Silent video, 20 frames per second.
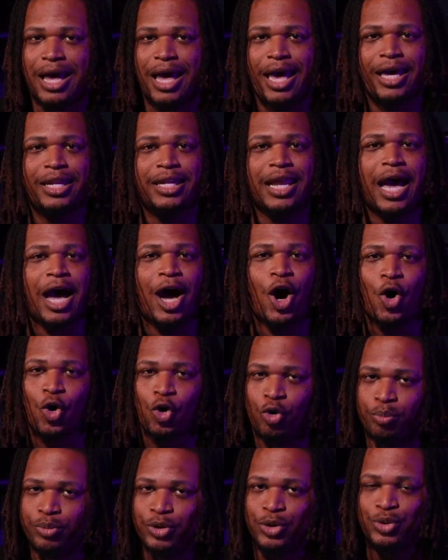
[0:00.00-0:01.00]
And I
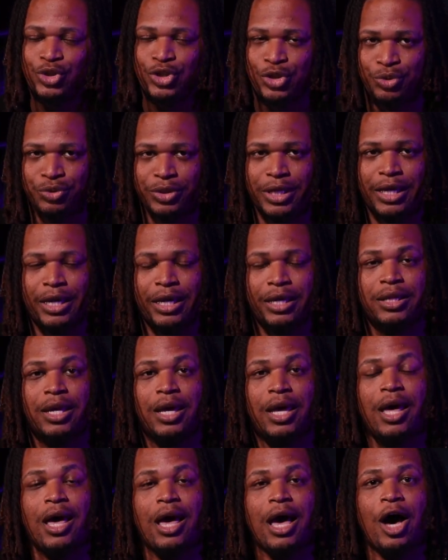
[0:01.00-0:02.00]
hope you tune in.
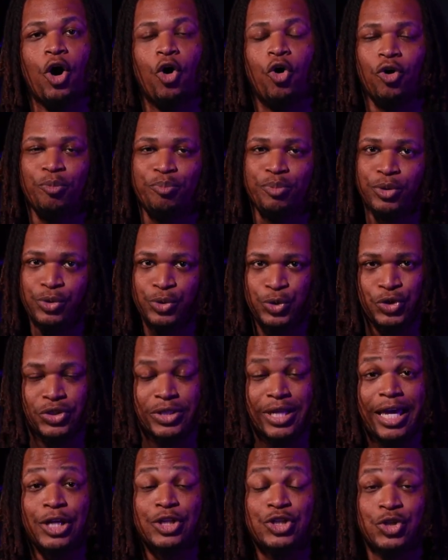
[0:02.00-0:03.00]
I hope you
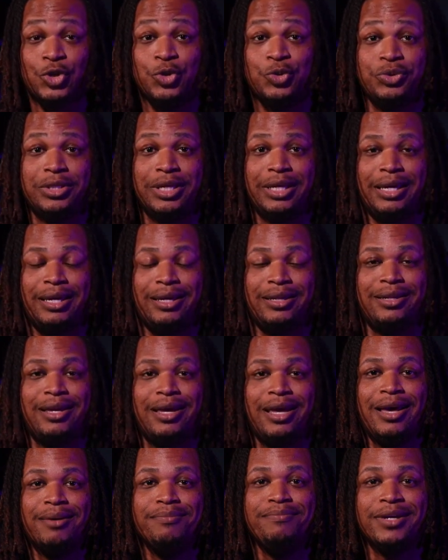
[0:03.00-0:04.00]
stay tuned in
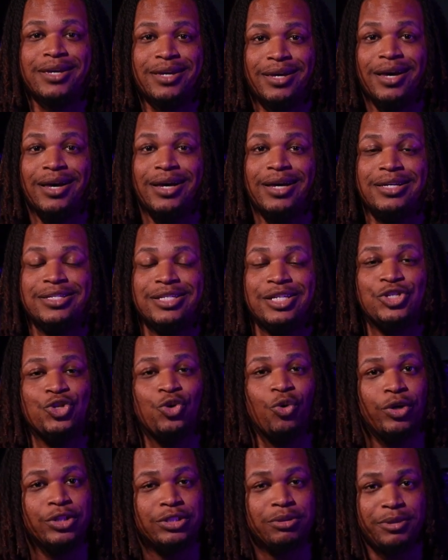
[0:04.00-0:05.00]
because it's
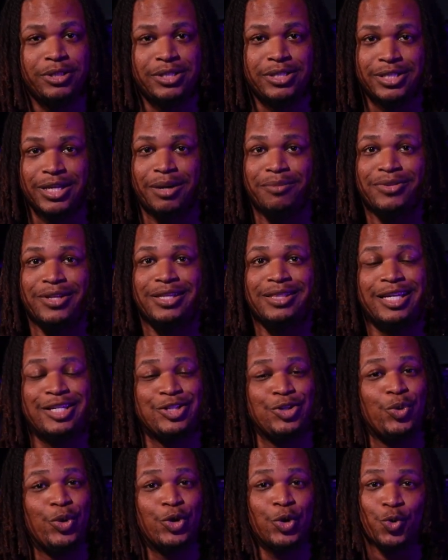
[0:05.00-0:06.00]
going to be something
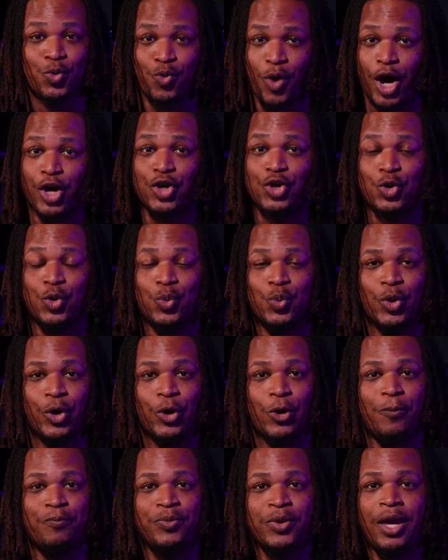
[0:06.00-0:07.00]
that's going to rock your
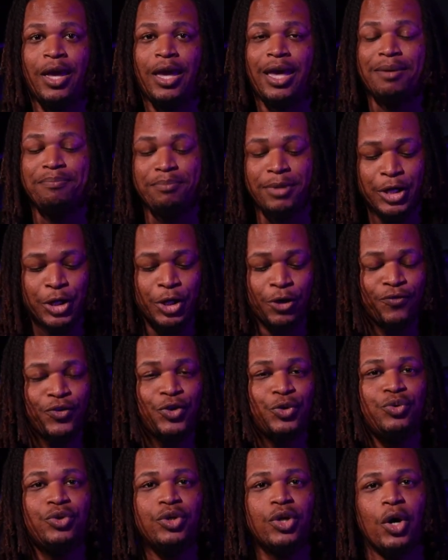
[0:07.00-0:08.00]
world. And many of
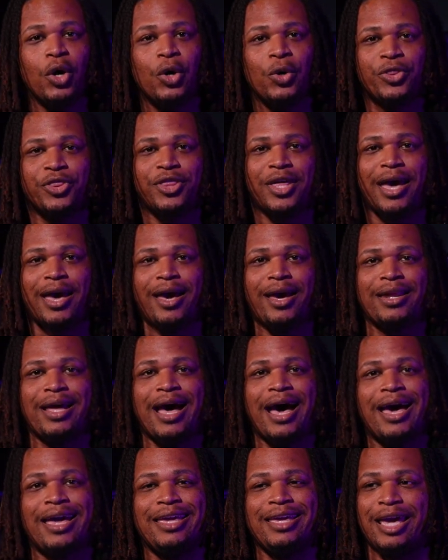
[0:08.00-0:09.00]
you know that
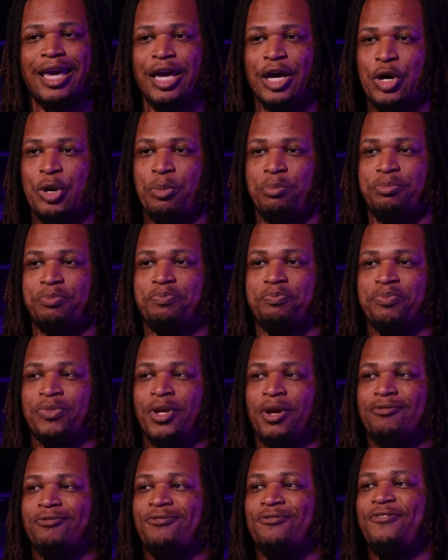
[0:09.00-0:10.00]
I am
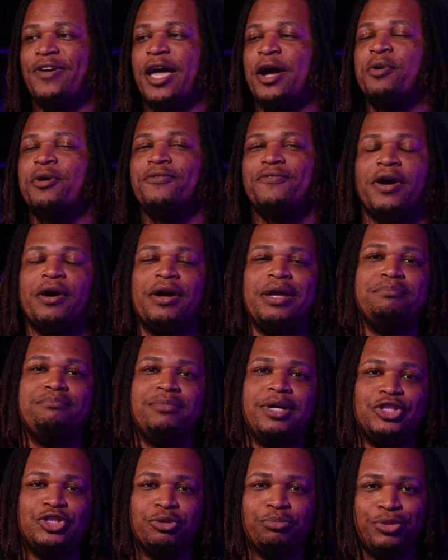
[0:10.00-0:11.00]
very, very
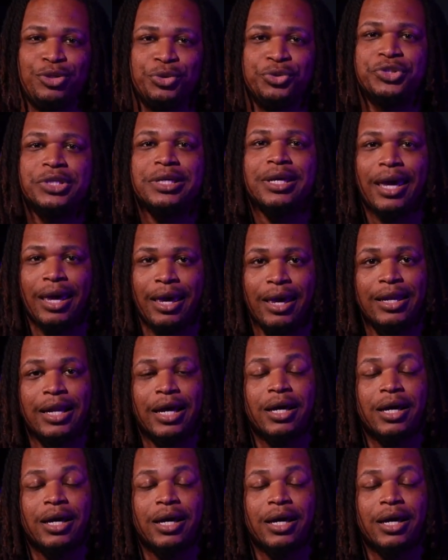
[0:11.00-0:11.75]
much a music head.